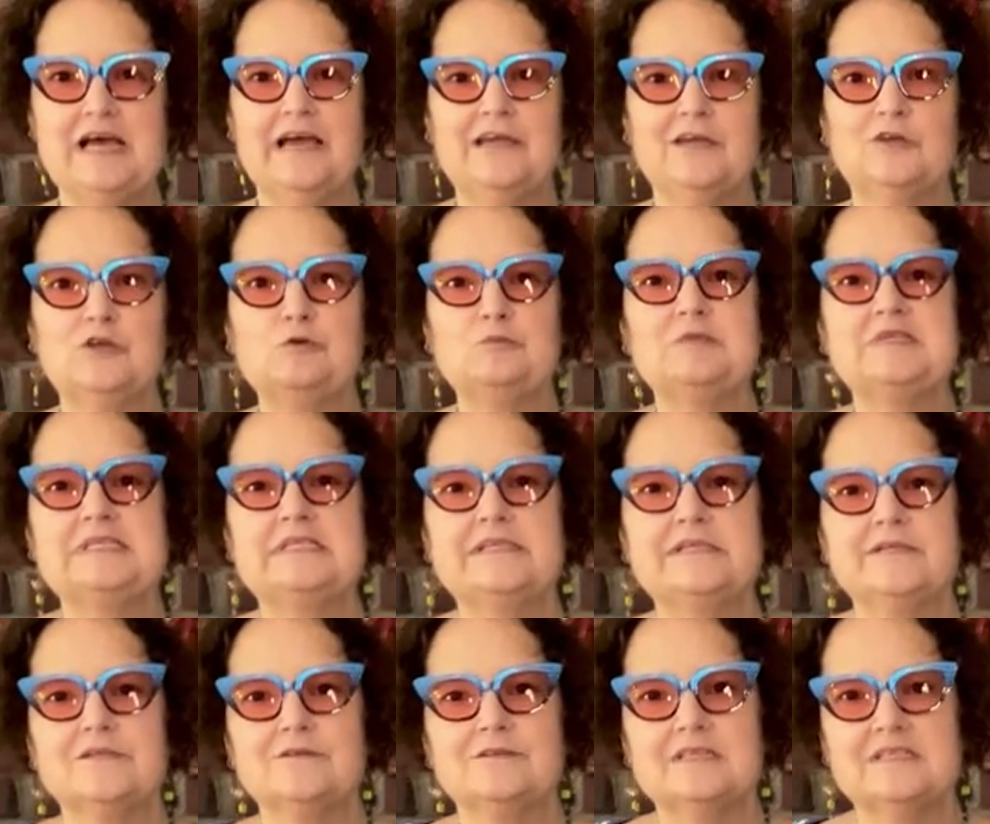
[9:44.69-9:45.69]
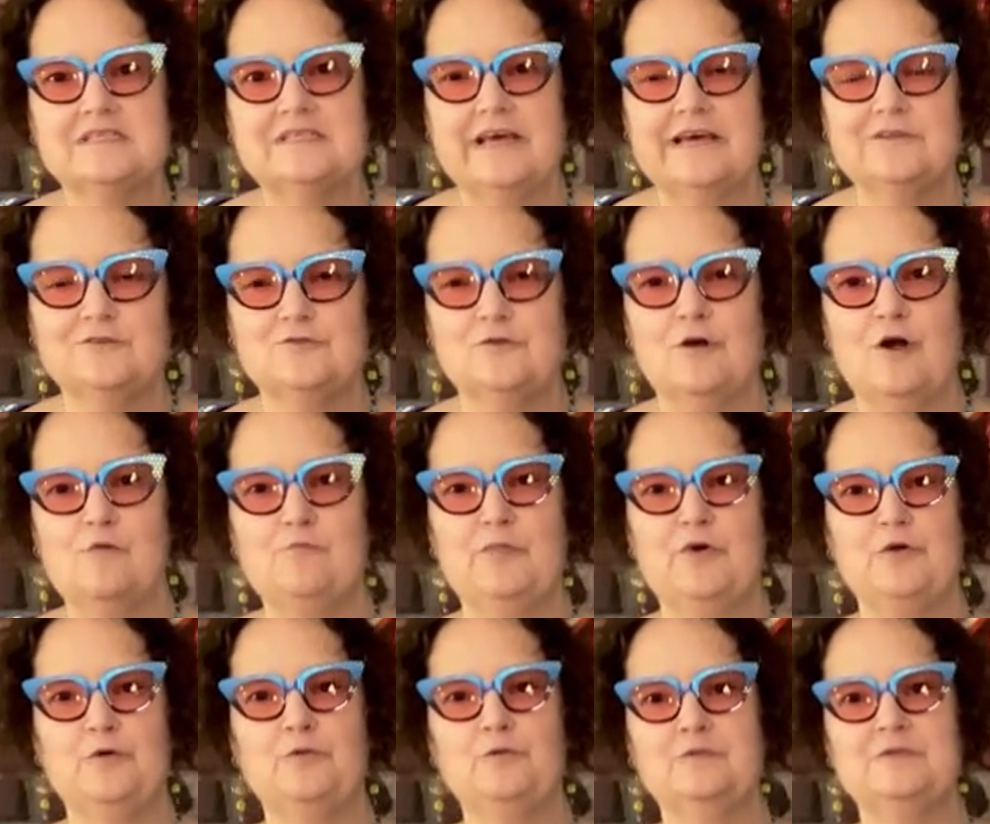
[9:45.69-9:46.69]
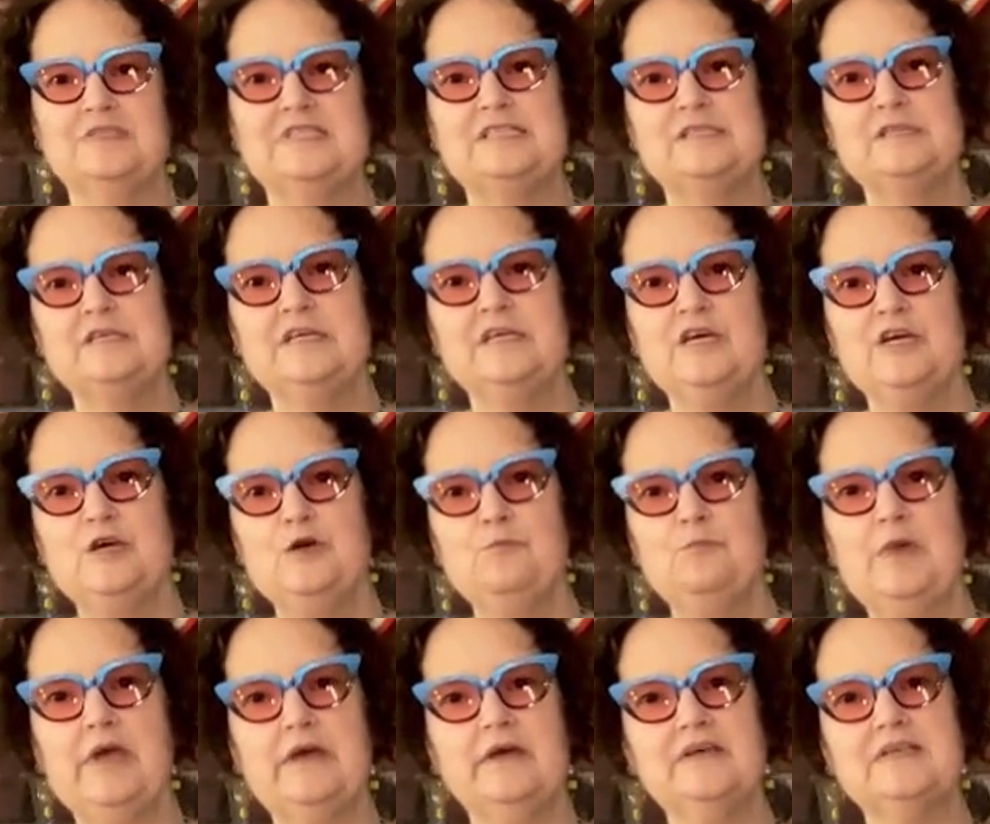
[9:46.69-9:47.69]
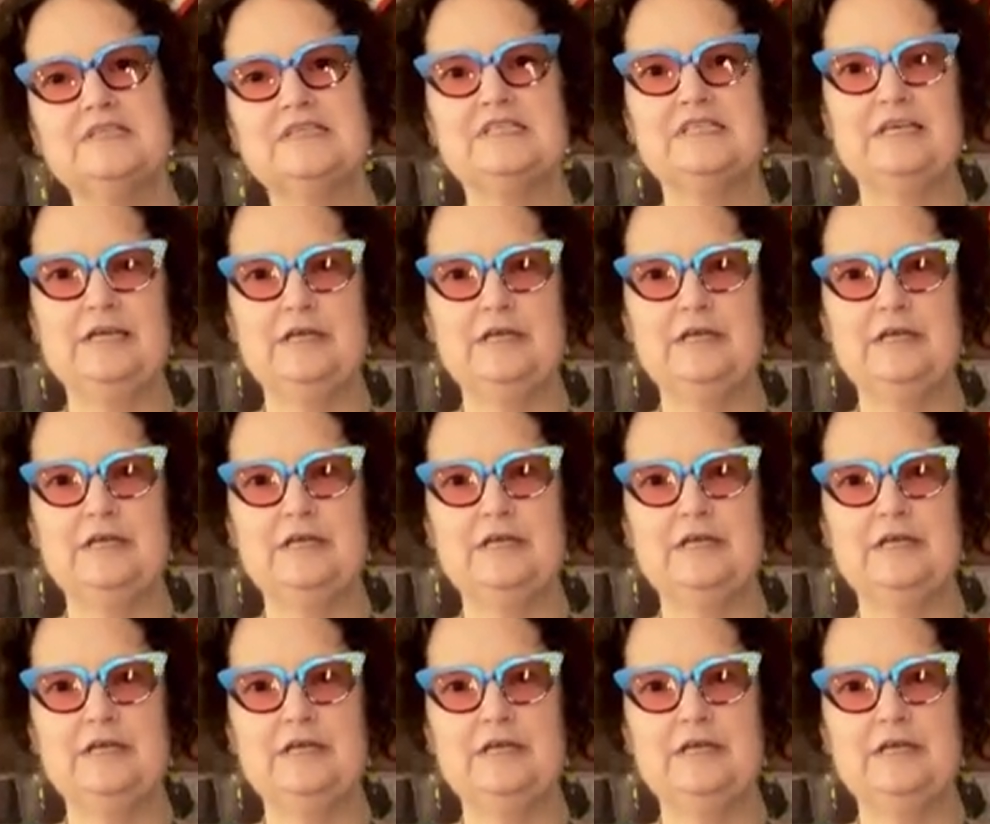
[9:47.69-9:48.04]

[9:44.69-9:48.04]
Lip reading: I could almost hear the sad trombones, because